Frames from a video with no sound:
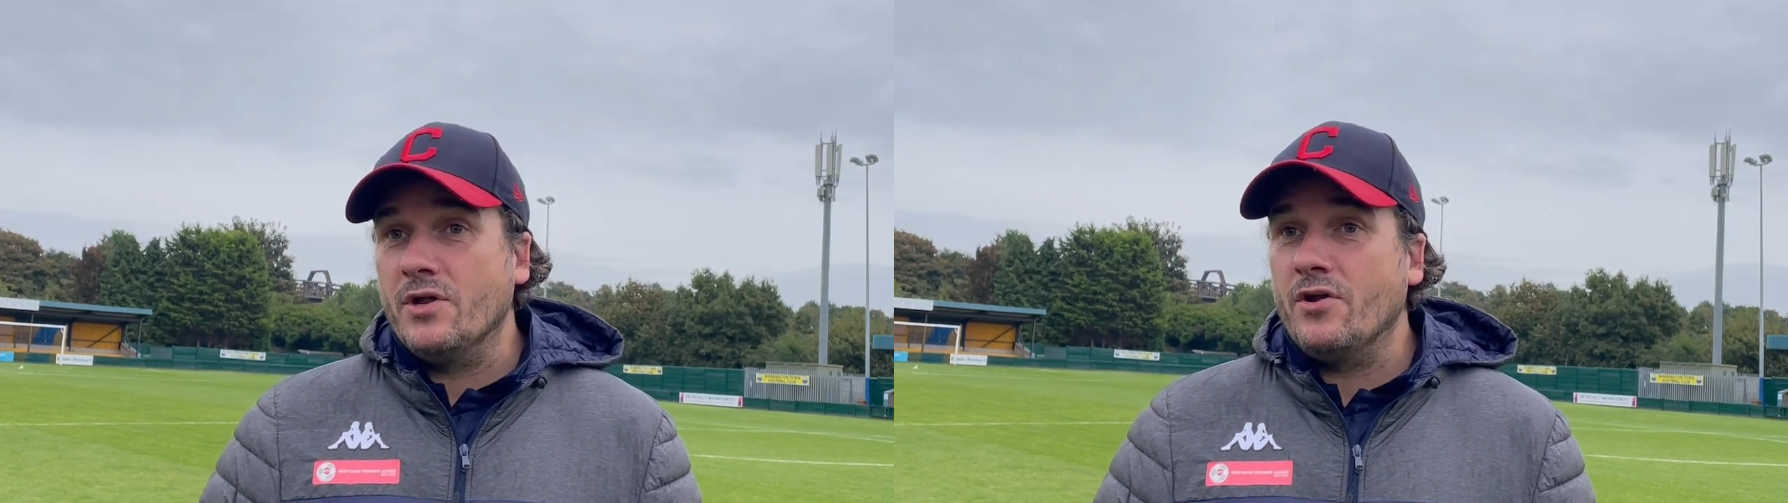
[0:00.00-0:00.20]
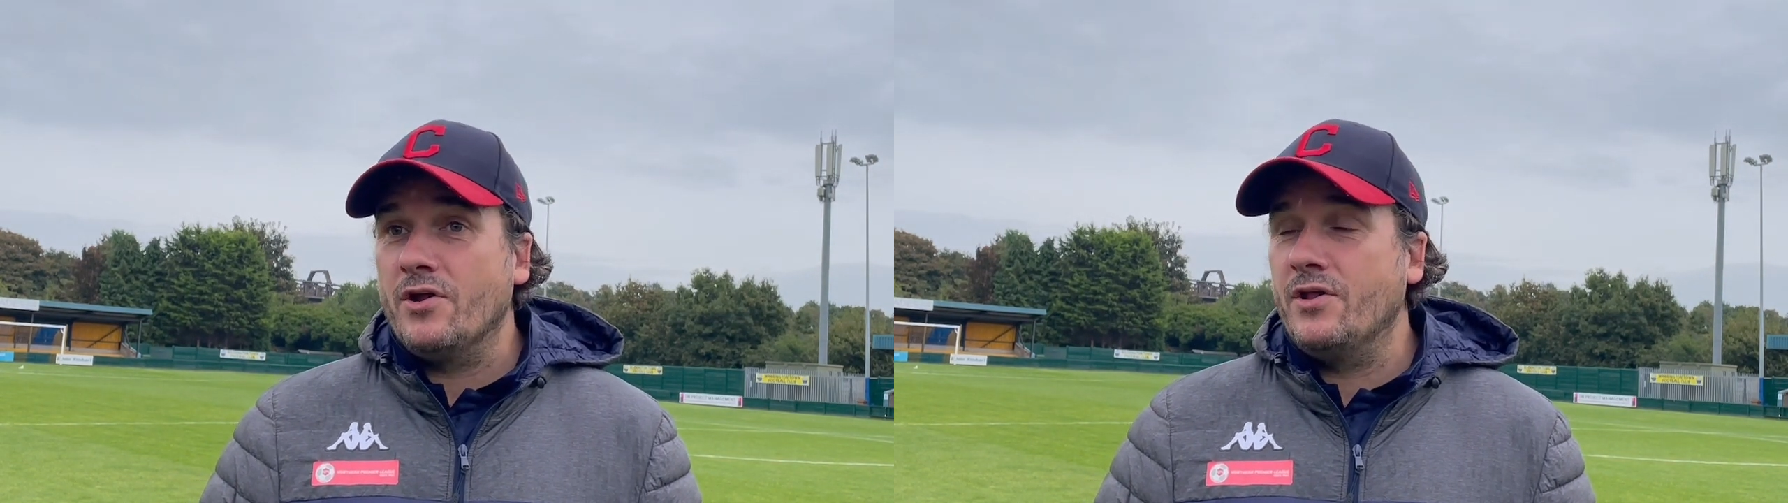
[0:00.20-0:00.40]

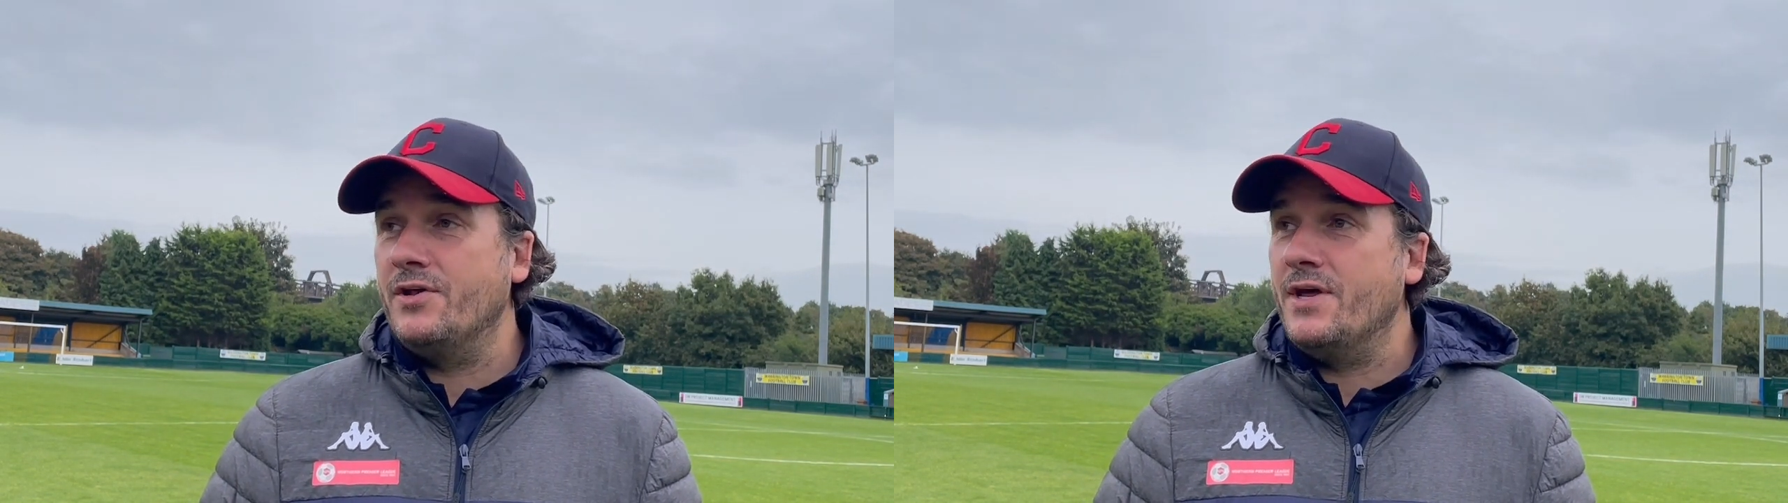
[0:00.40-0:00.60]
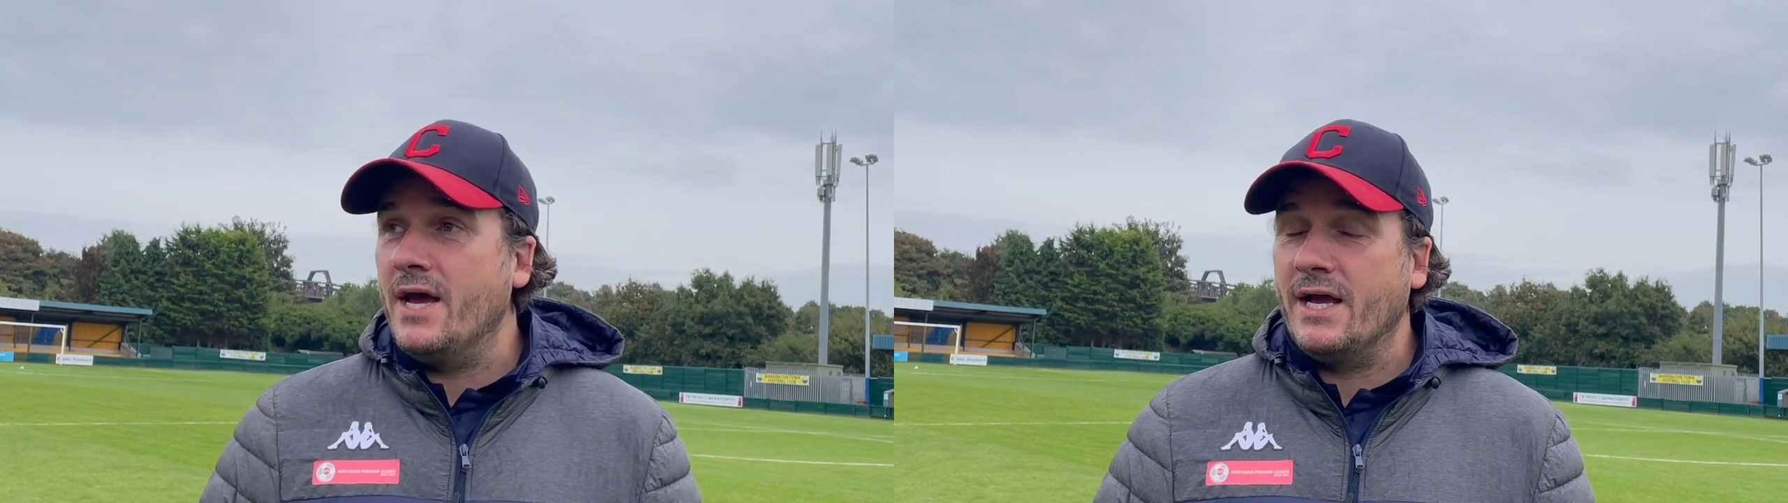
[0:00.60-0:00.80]
and on
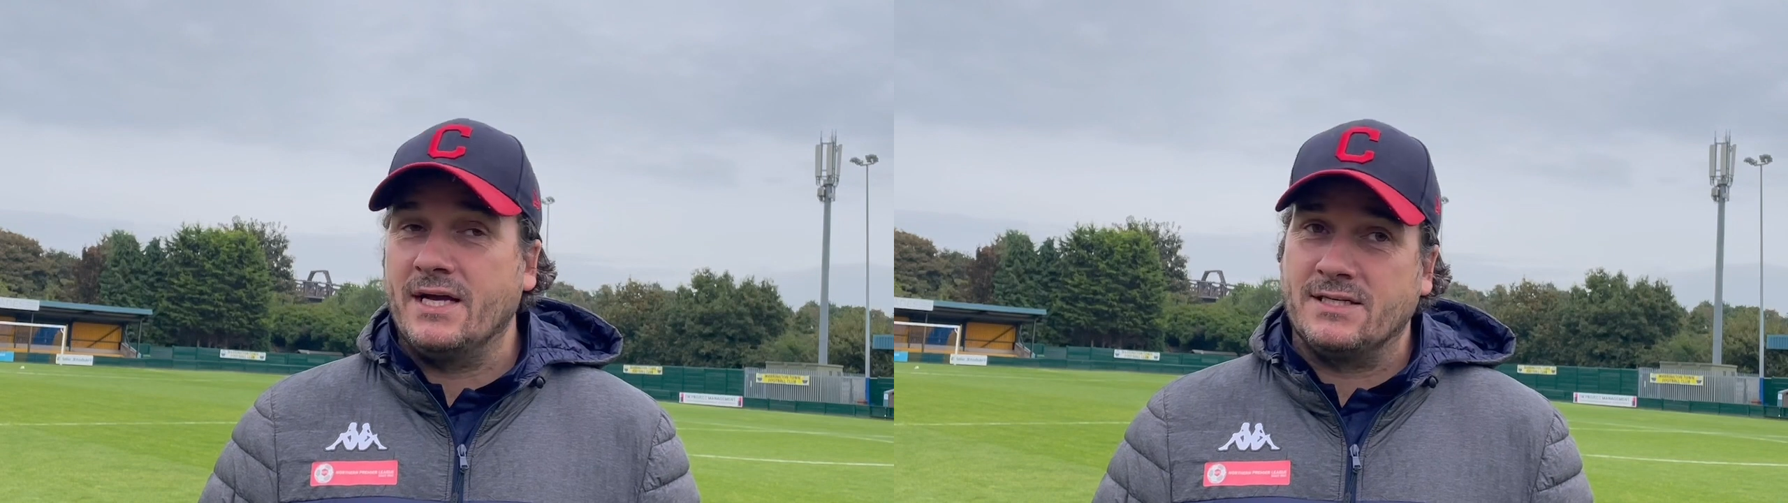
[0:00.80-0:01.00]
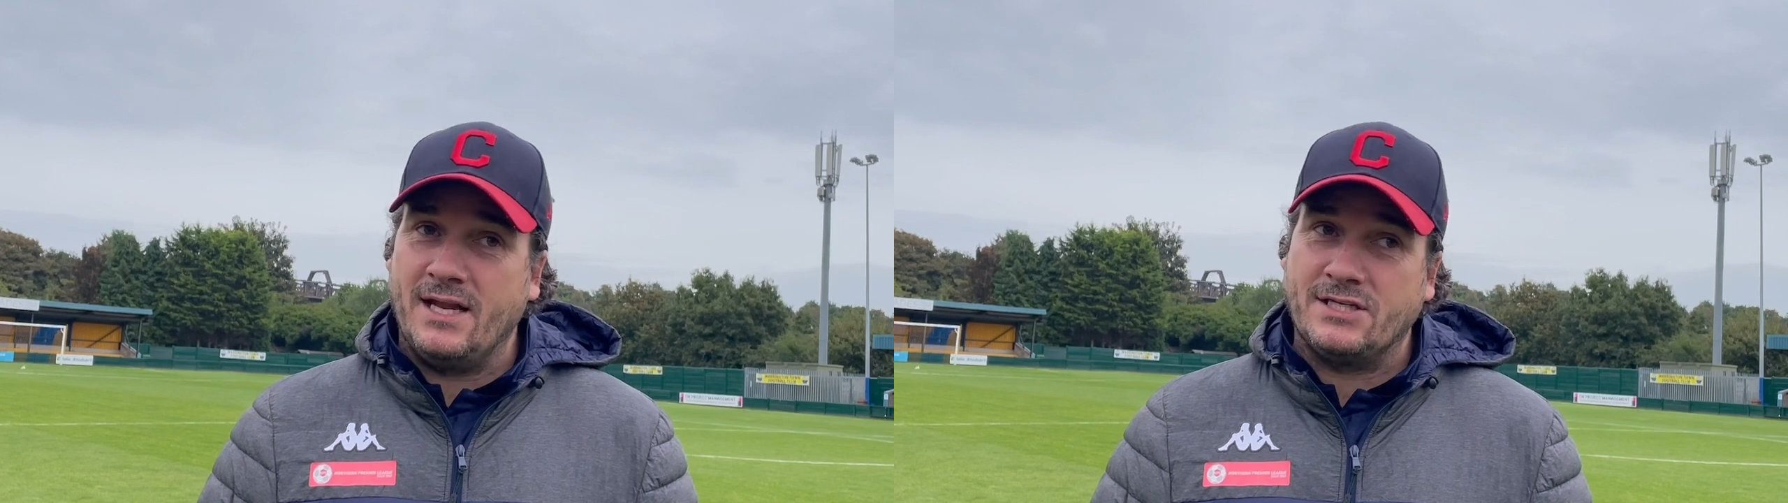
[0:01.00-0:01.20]
another day
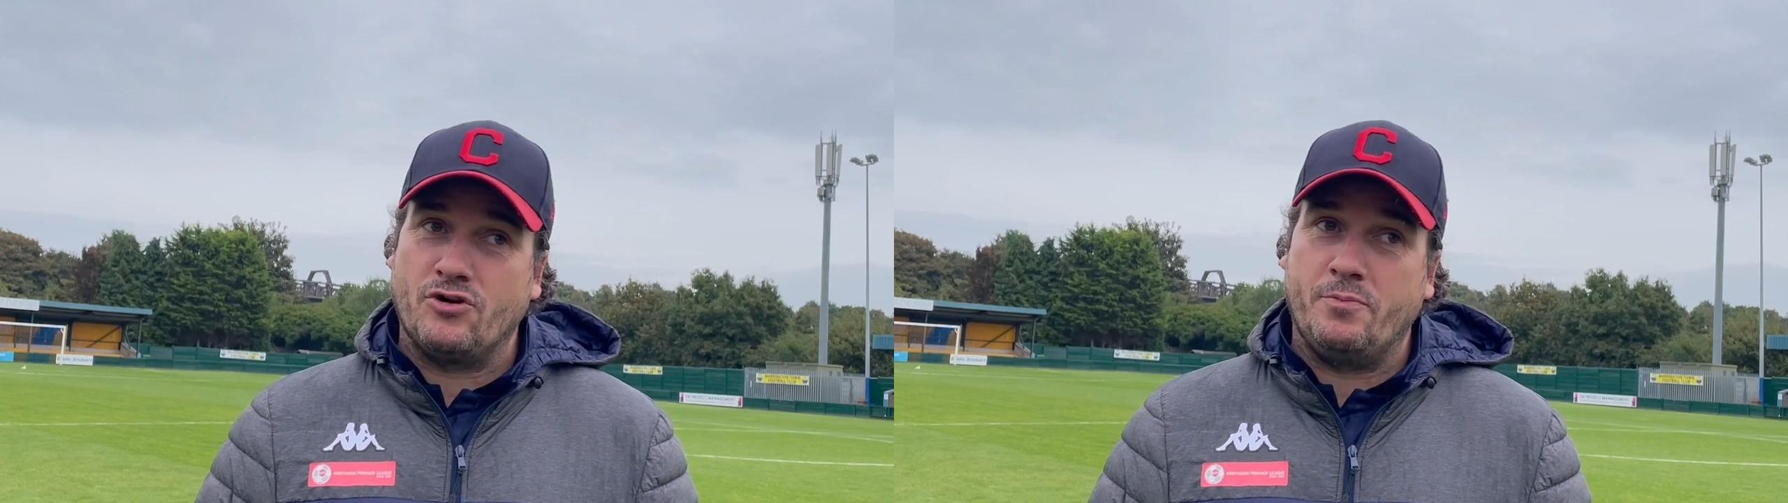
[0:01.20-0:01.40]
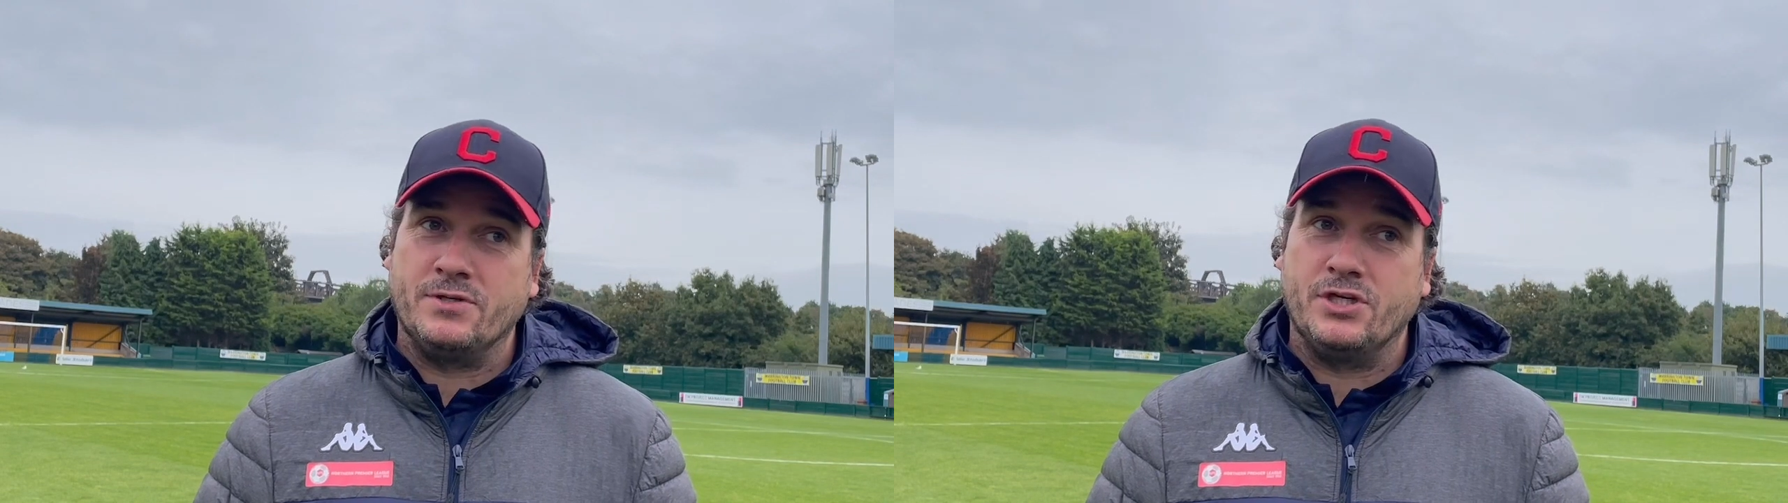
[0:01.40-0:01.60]
against a lesser
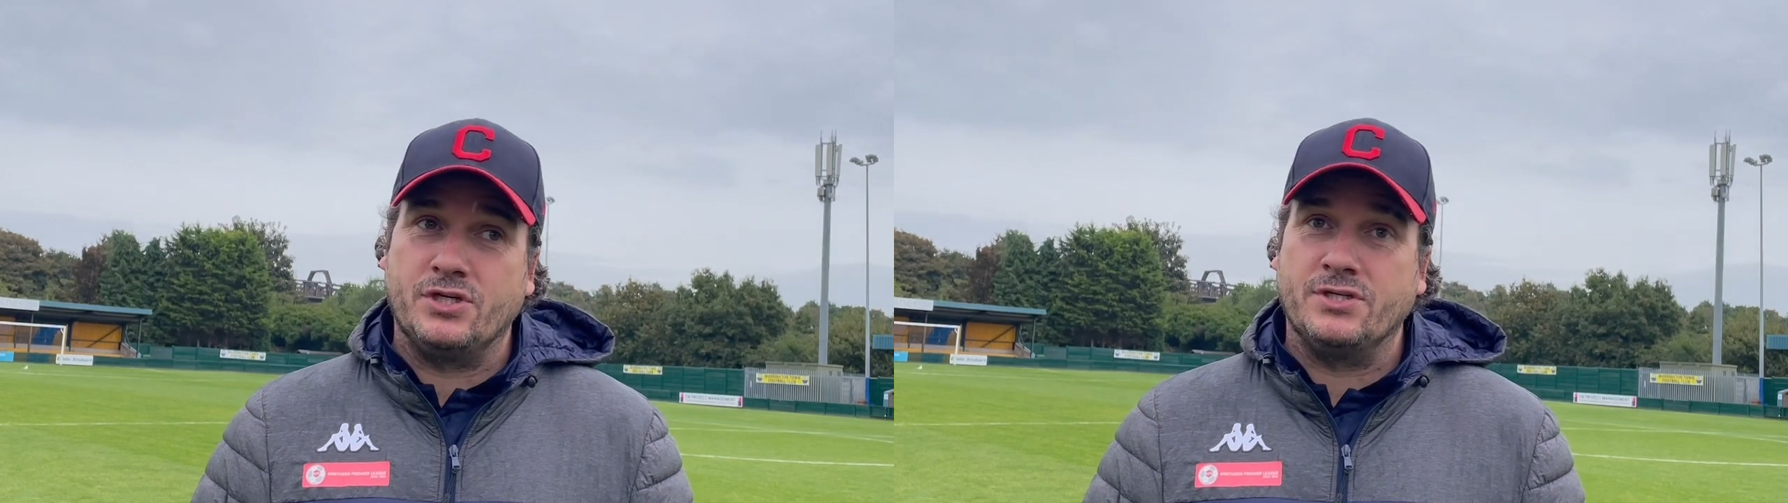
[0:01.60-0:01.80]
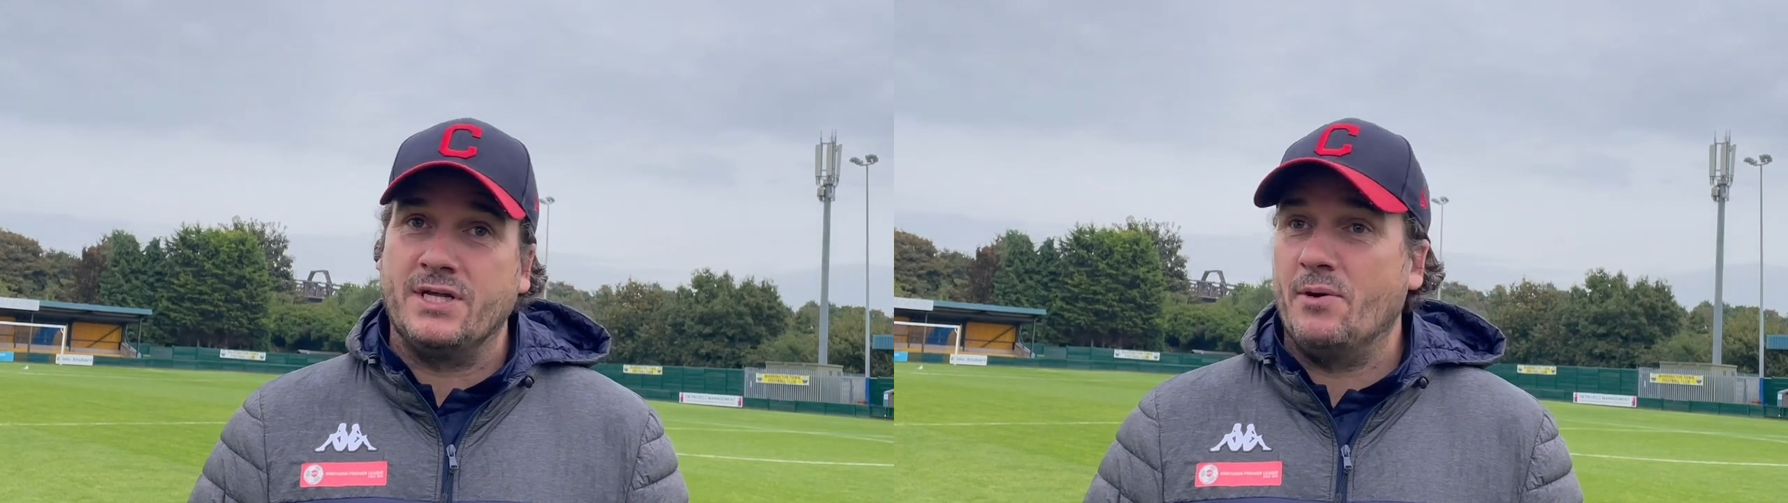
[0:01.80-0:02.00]

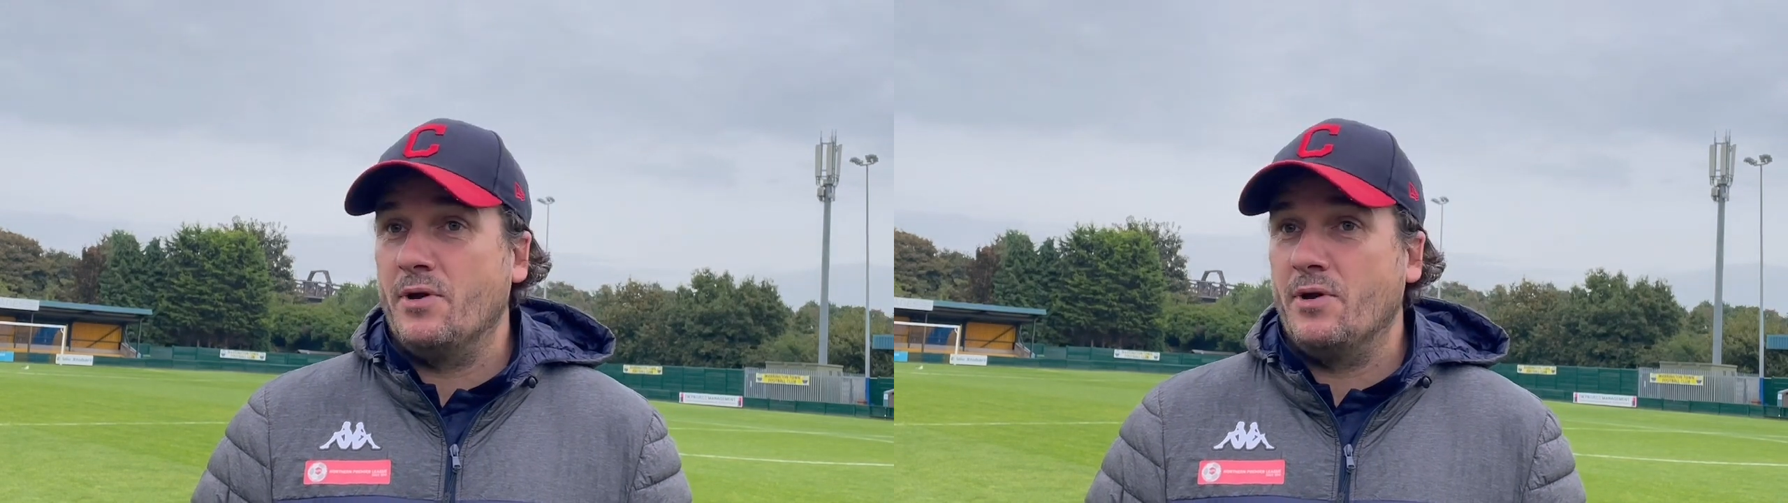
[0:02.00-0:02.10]
opposition today,